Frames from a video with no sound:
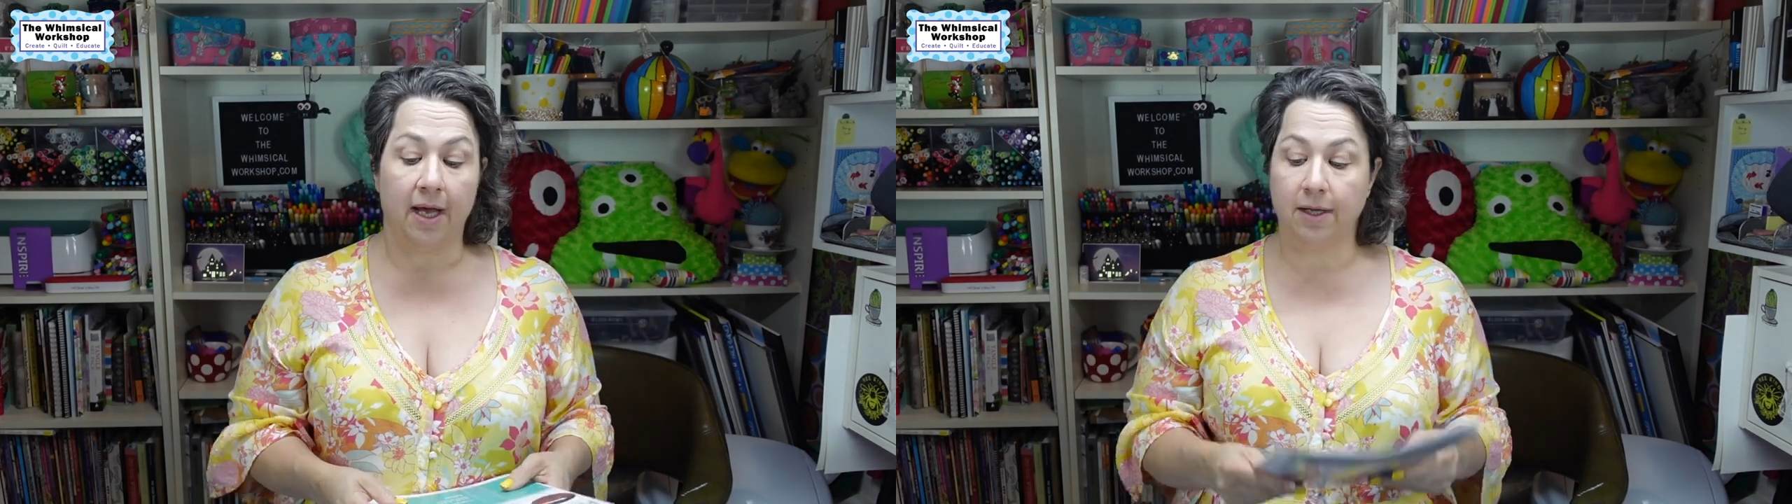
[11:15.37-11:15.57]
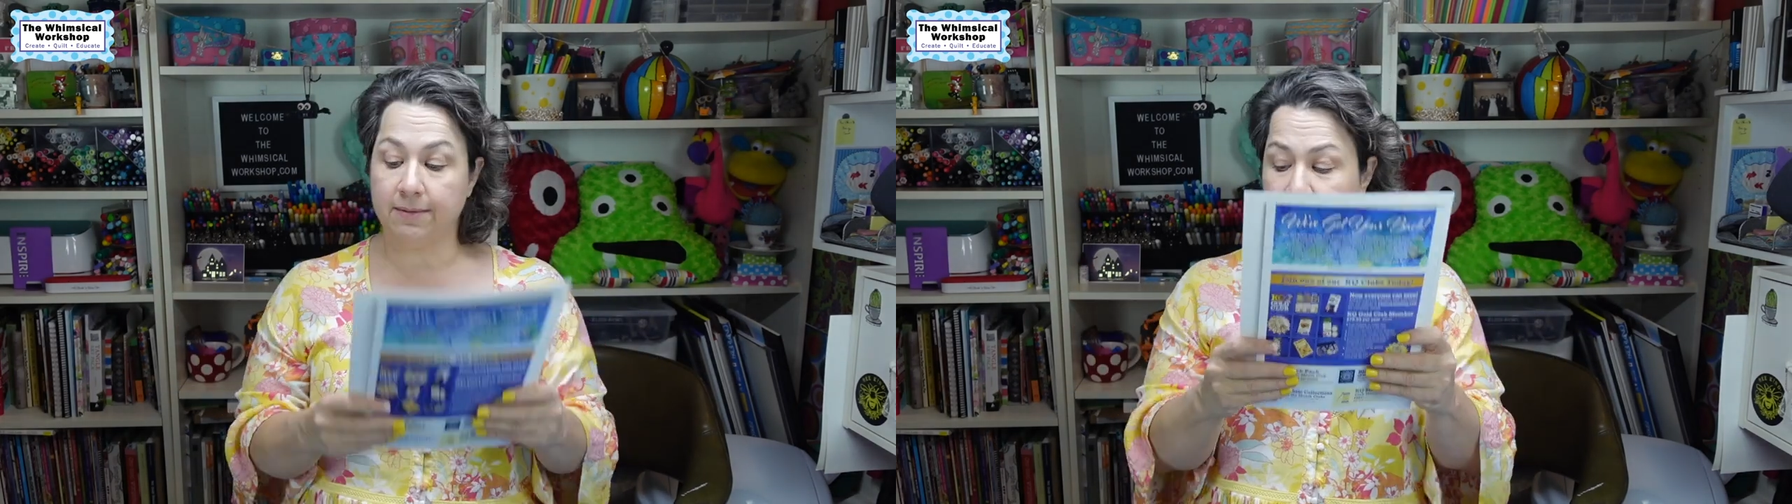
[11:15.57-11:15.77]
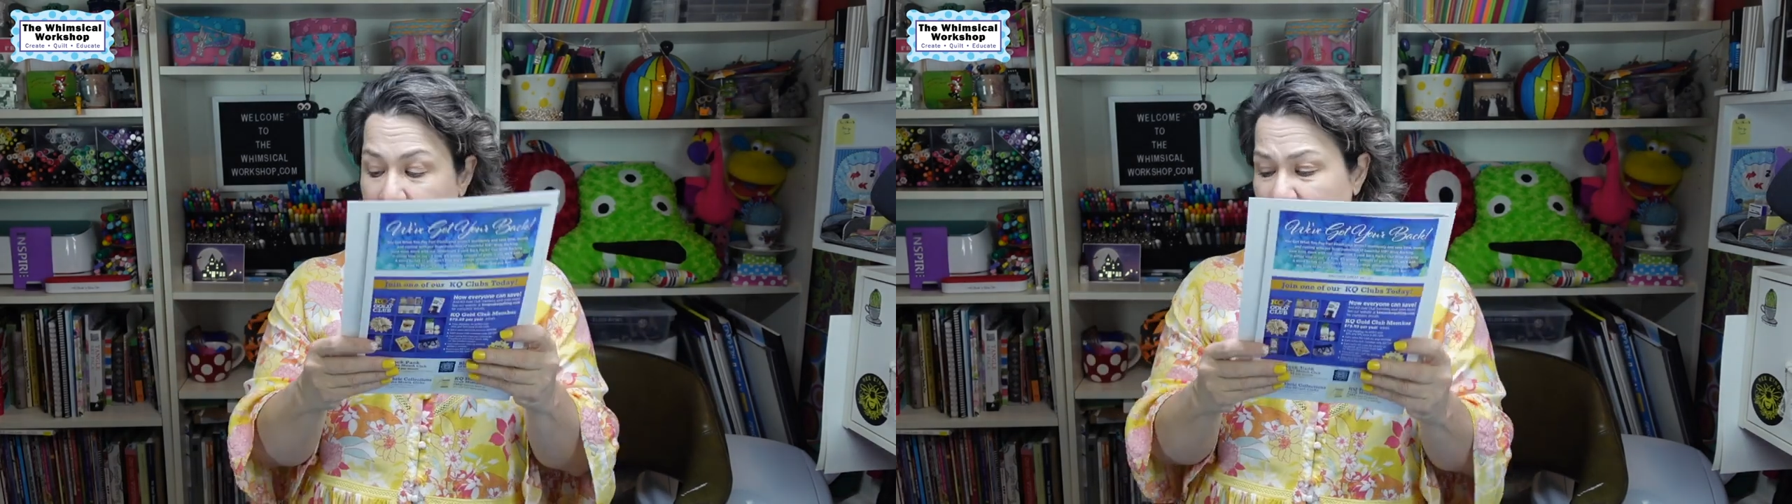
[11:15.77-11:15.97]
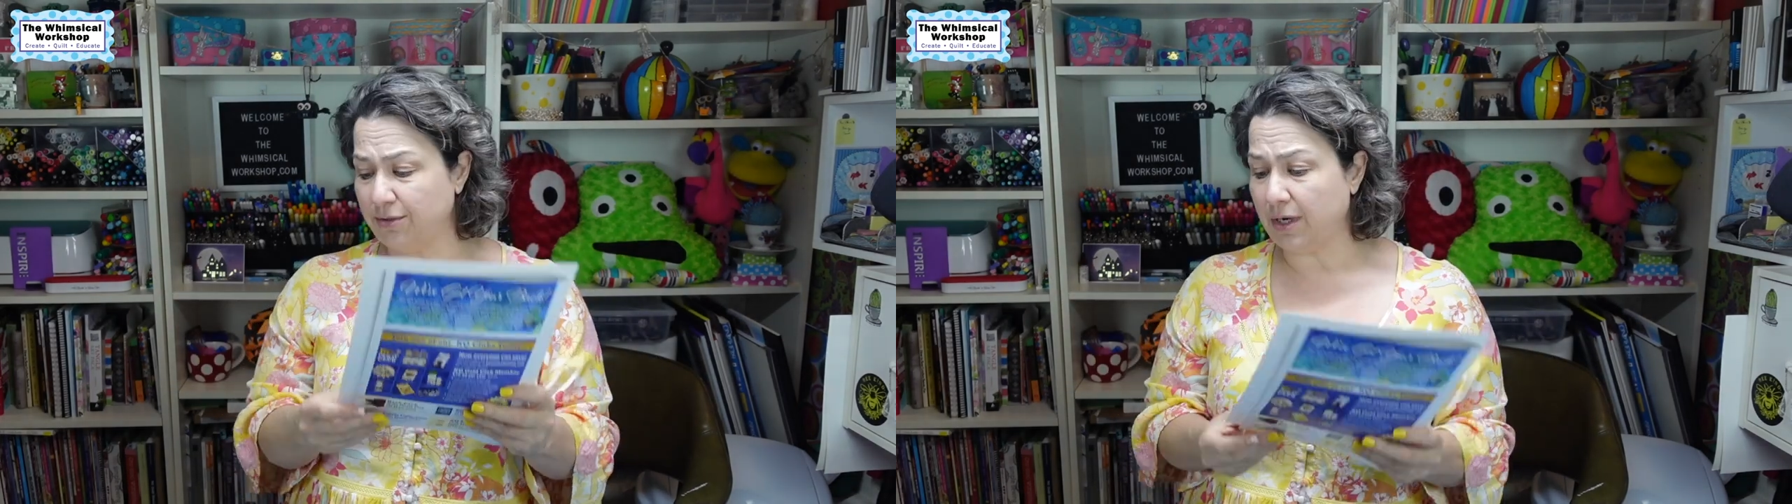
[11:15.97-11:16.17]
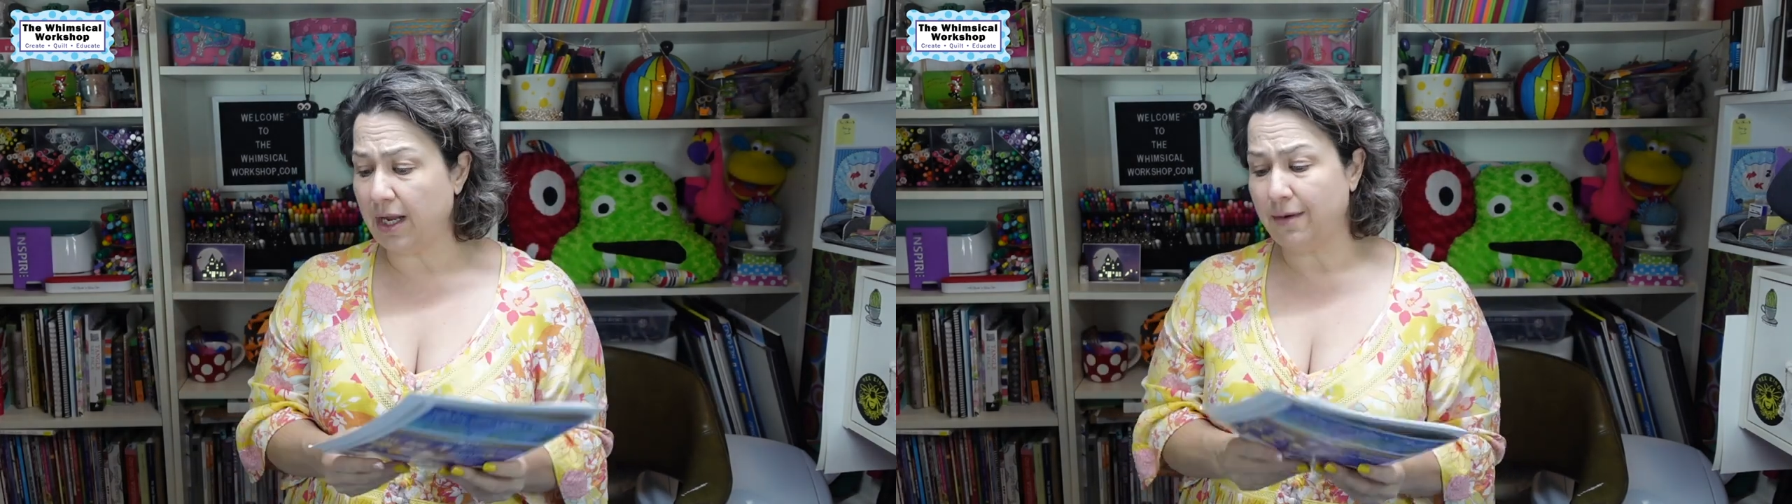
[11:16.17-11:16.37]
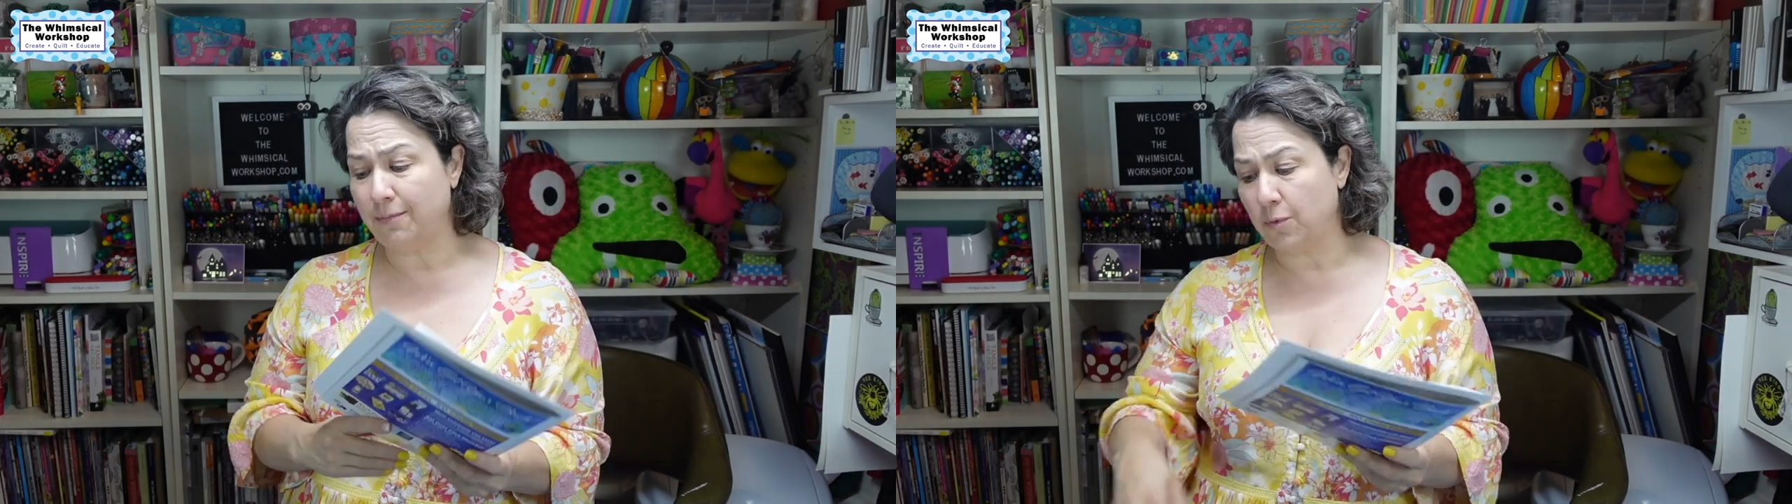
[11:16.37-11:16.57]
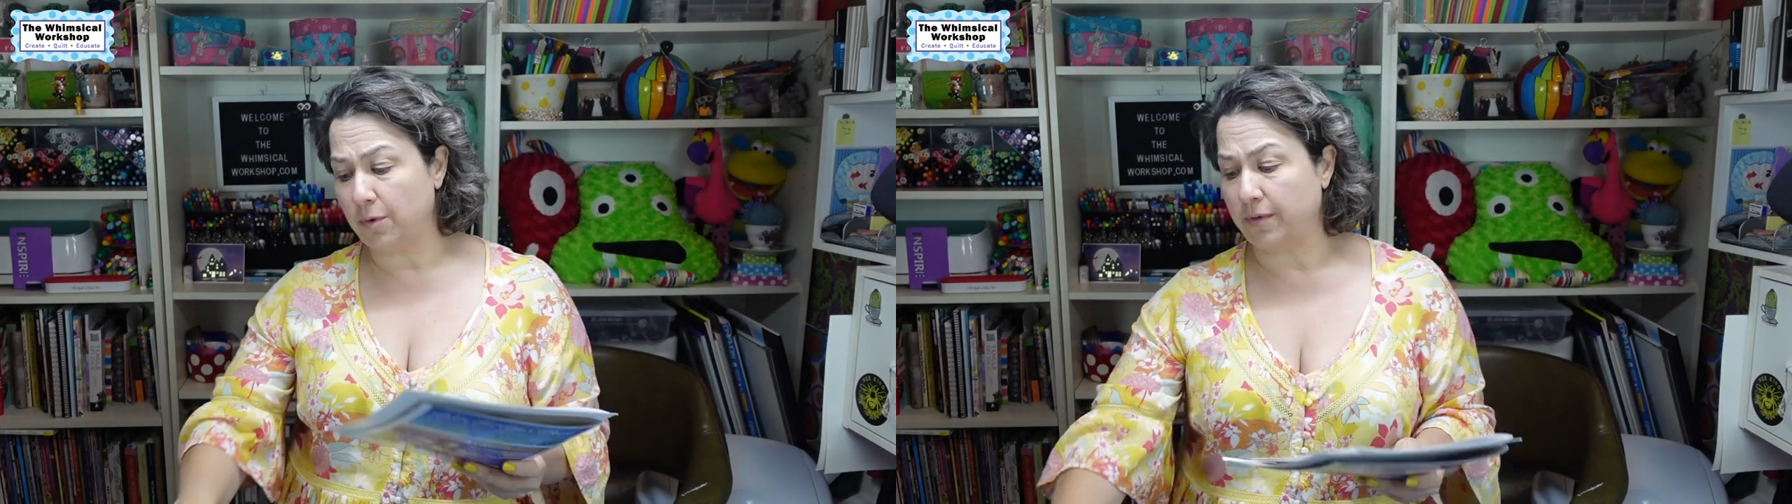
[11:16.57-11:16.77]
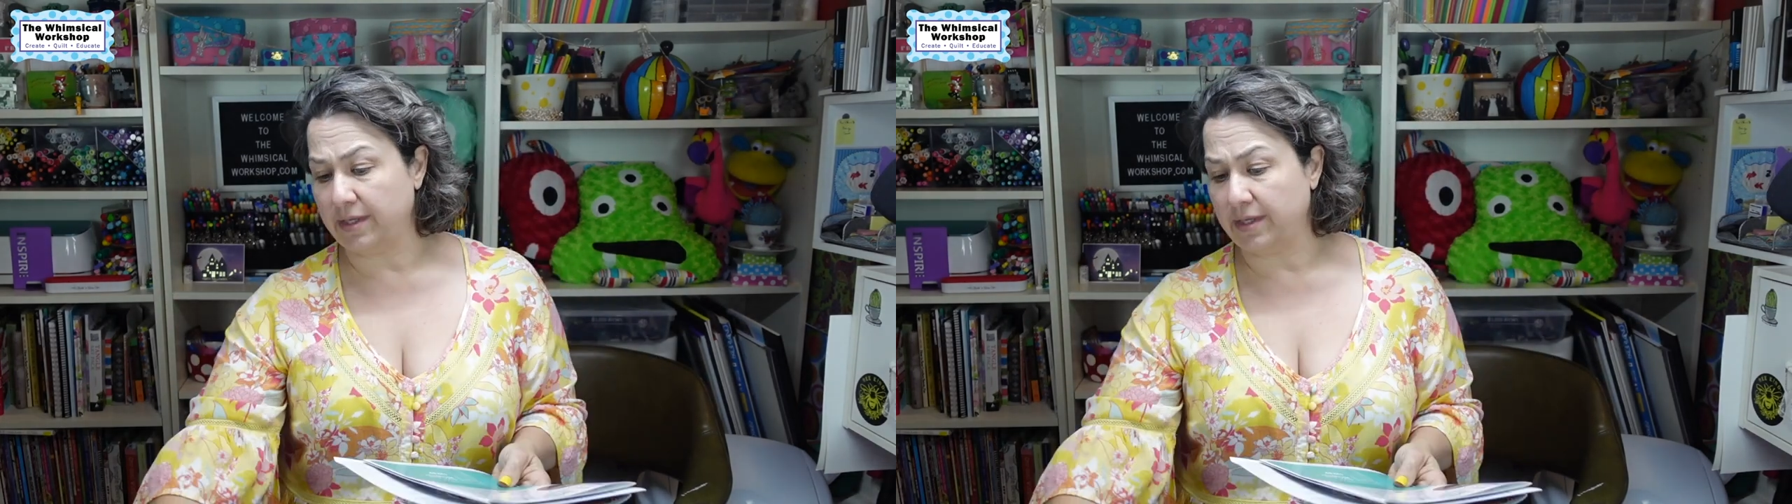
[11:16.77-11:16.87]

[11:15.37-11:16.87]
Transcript: Um, so these are kind of more,